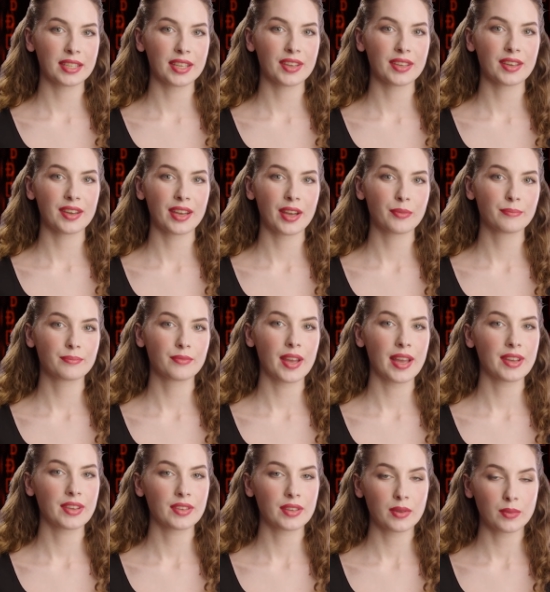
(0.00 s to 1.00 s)
These
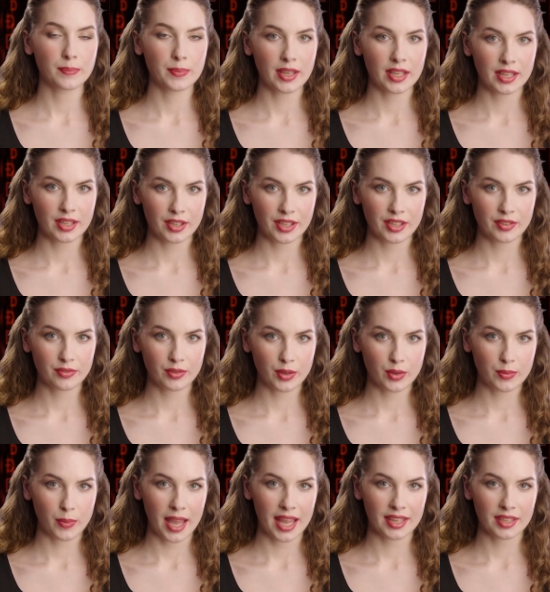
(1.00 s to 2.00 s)
deepfakes could be used for
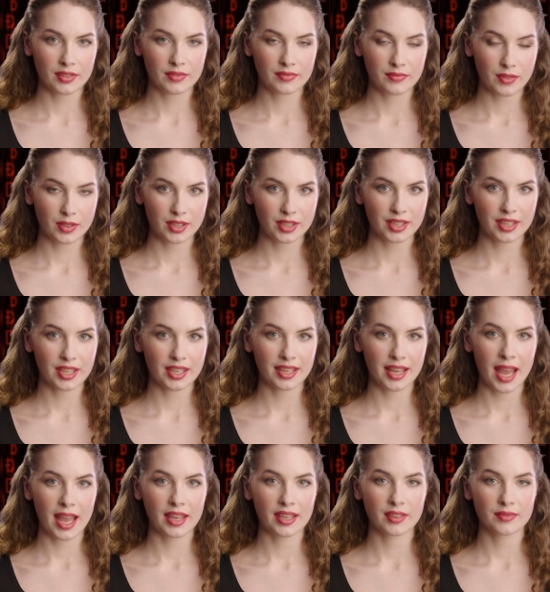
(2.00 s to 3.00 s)
a range of
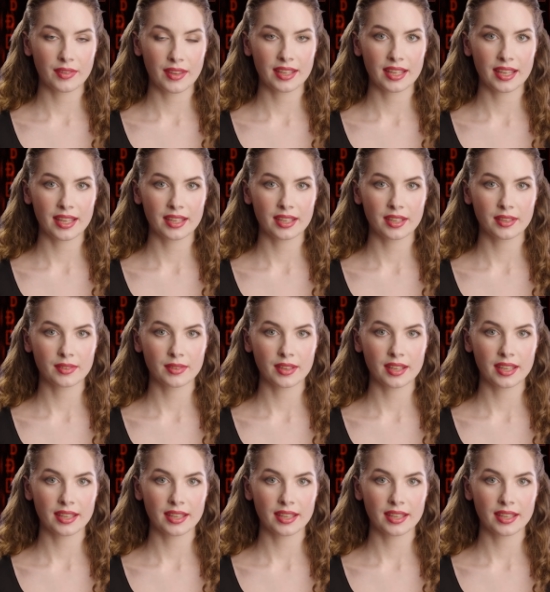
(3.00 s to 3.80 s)
fraudulent activities,